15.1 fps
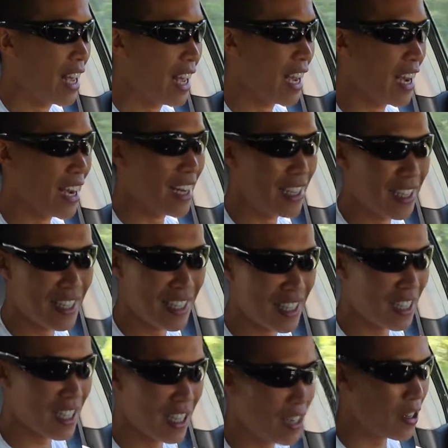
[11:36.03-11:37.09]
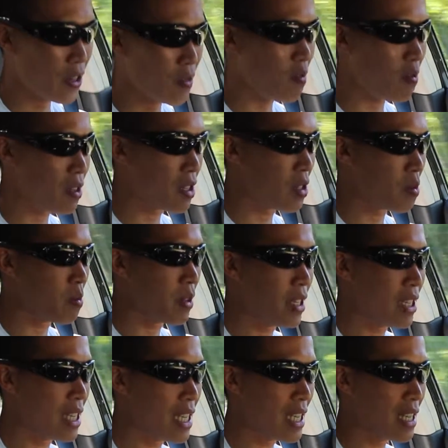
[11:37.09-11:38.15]
and you know, to
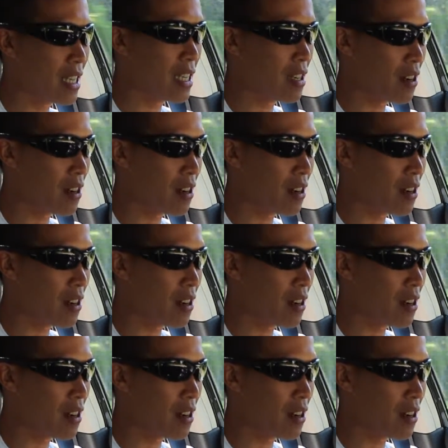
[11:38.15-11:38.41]
really